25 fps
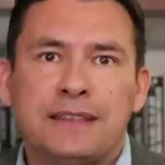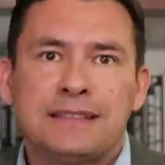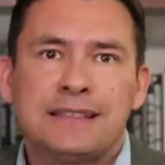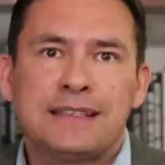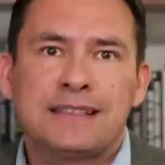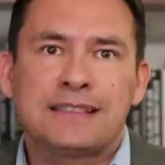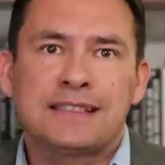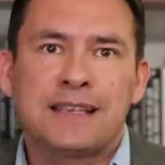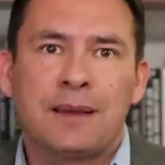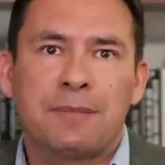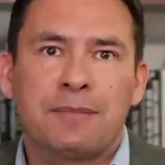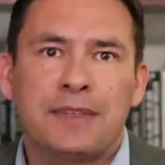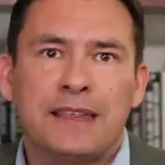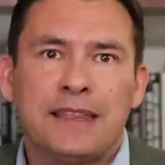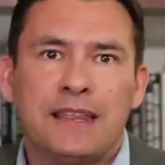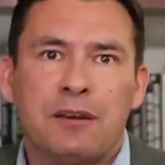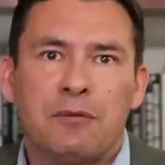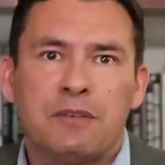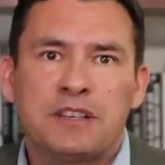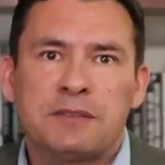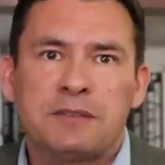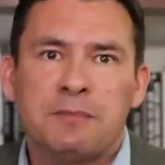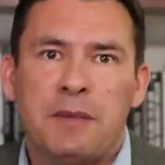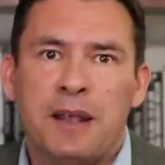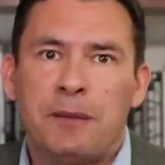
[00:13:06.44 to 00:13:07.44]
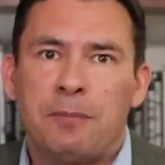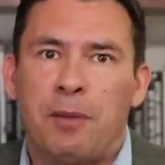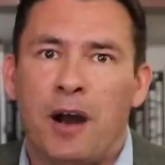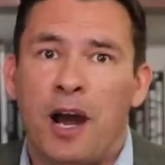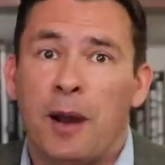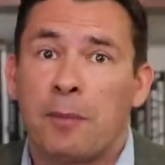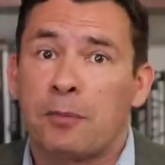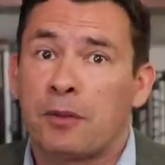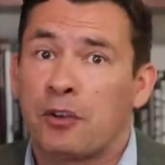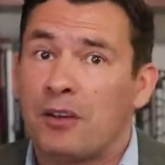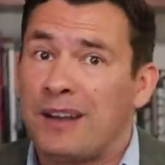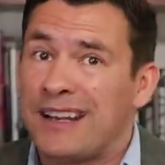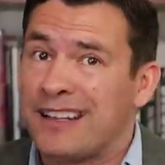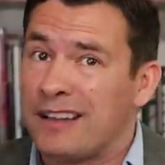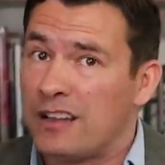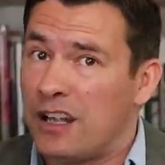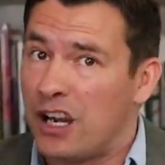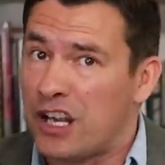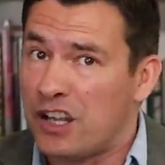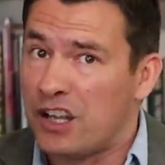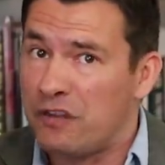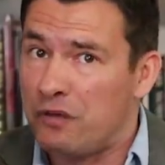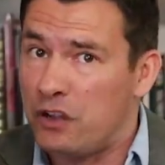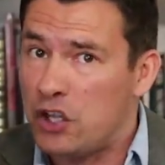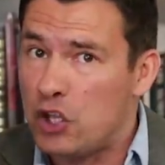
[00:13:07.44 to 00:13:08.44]
This is something that was made popular in a
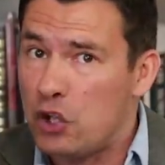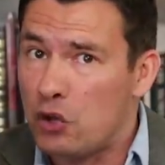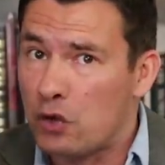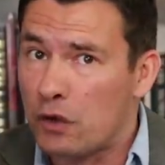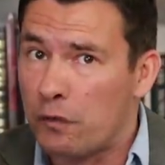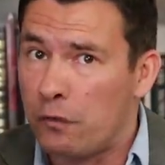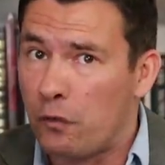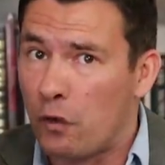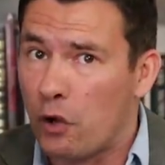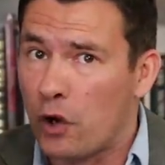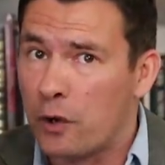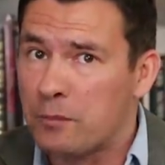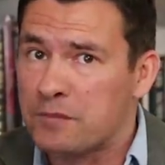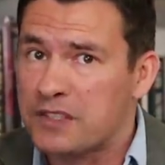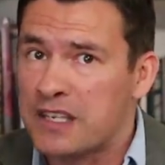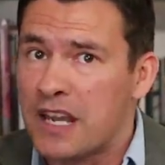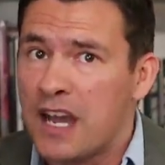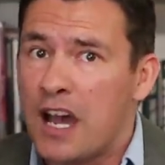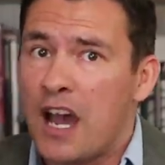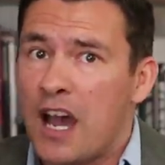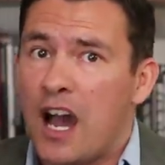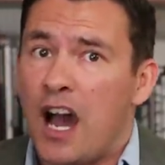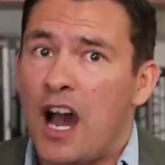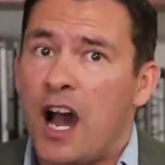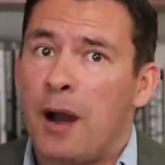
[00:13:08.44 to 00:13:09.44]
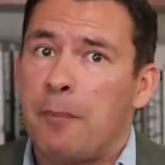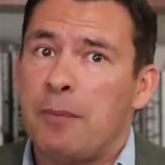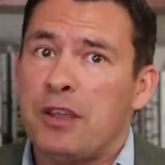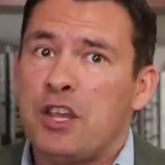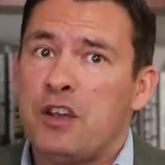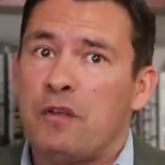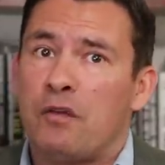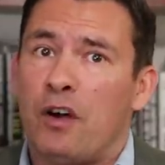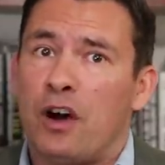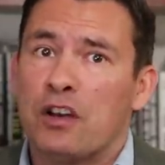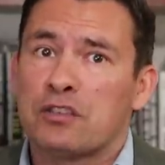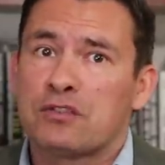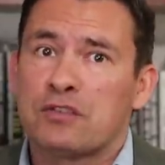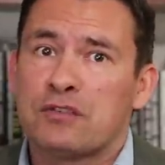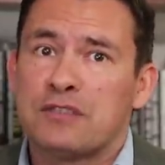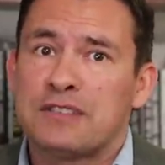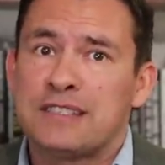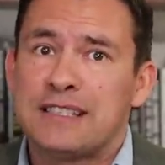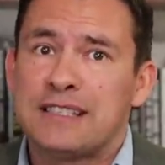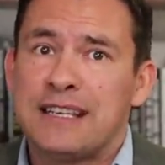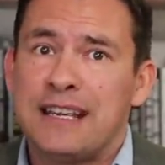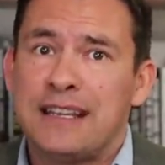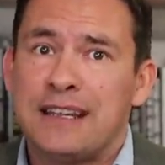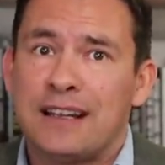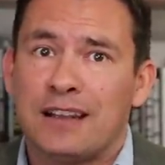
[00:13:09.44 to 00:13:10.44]
lot of uniforms uh, but you've also
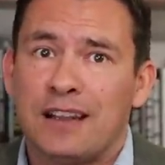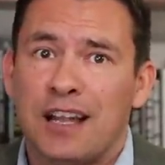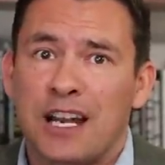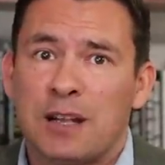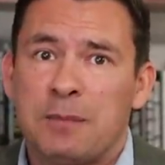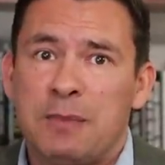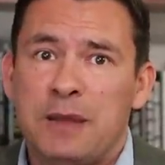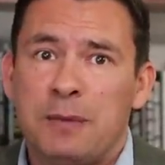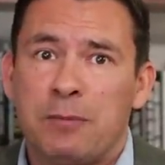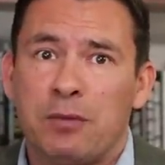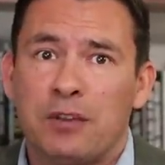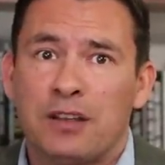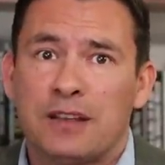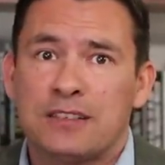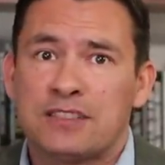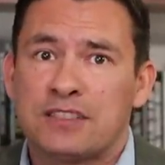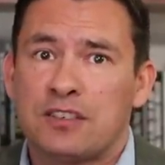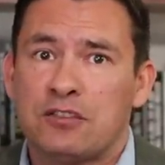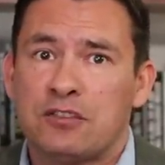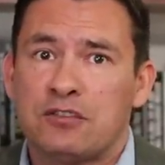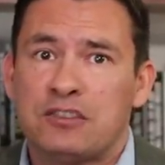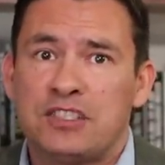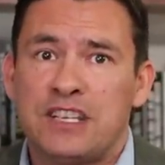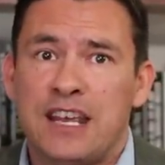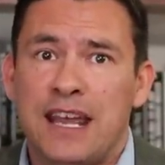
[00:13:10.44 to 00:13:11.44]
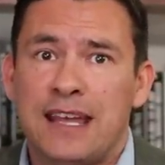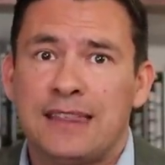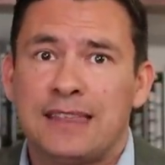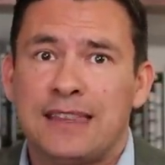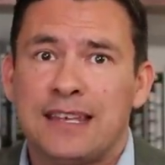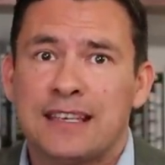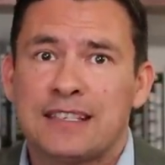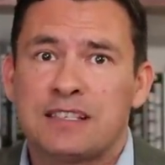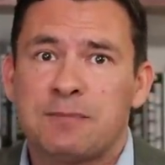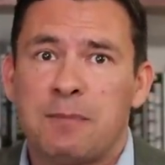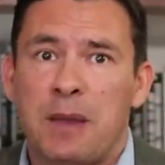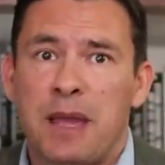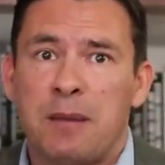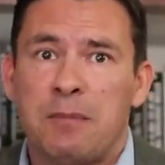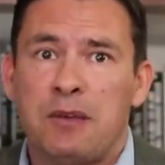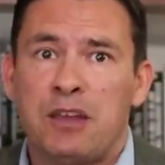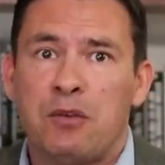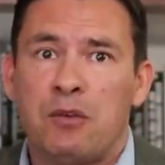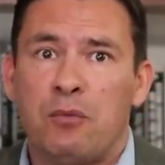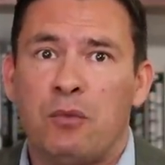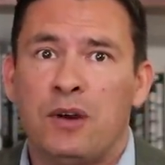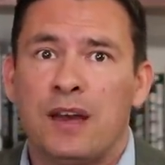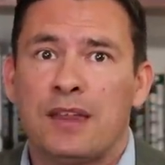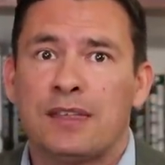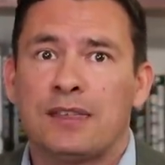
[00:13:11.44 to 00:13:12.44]
seen a lot of people associate this
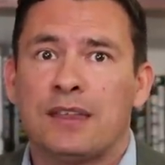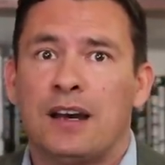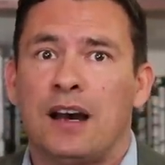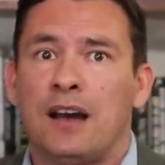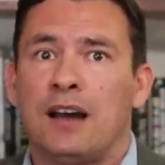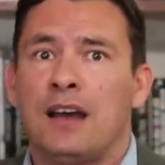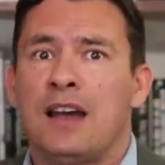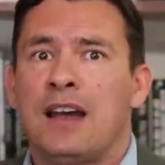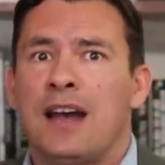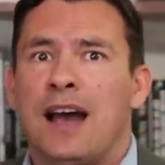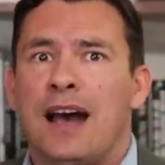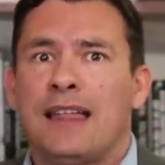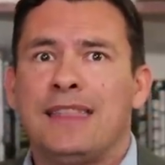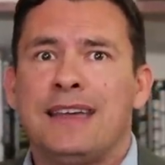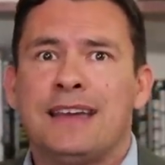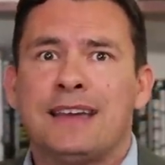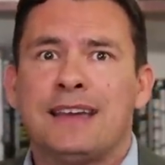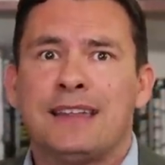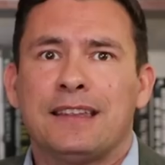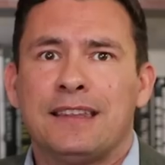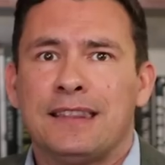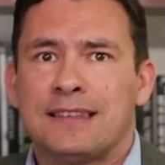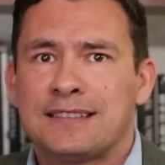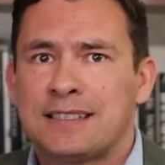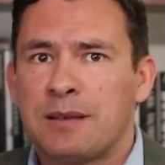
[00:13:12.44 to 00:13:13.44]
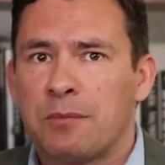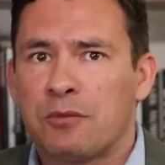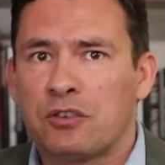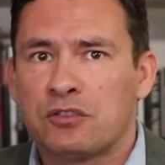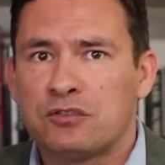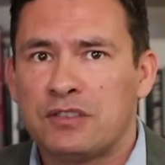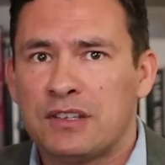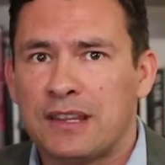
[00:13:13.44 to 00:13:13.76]
maybe with, uh, I think, similar